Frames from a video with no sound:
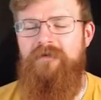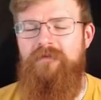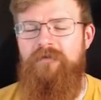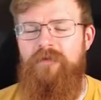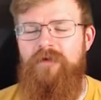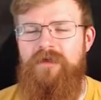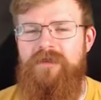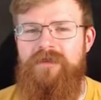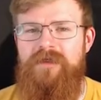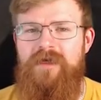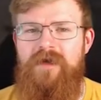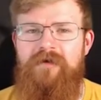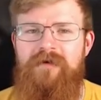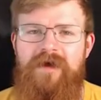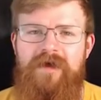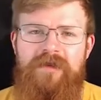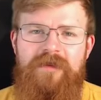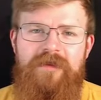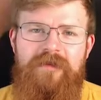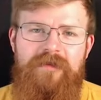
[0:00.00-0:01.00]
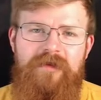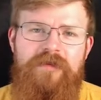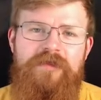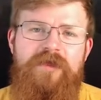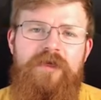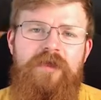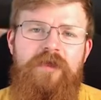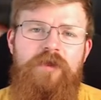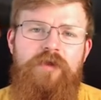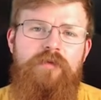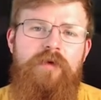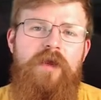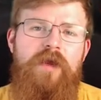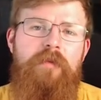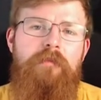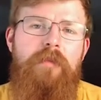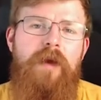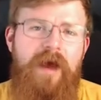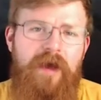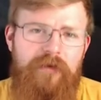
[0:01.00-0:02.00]
works out at £33,
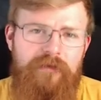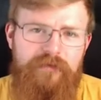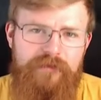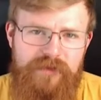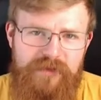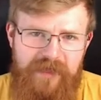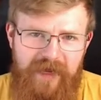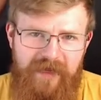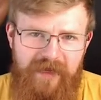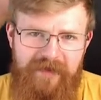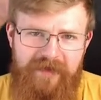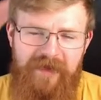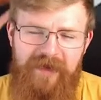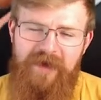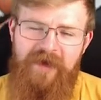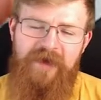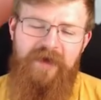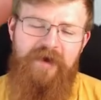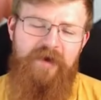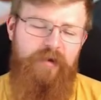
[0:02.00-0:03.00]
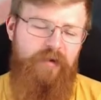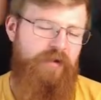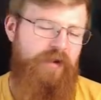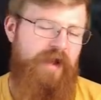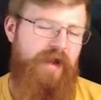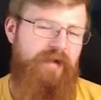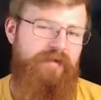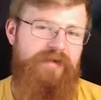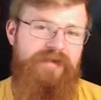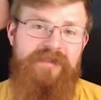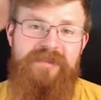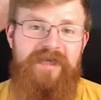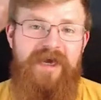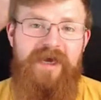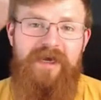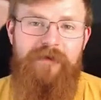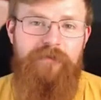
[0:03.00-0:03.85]
and on our deck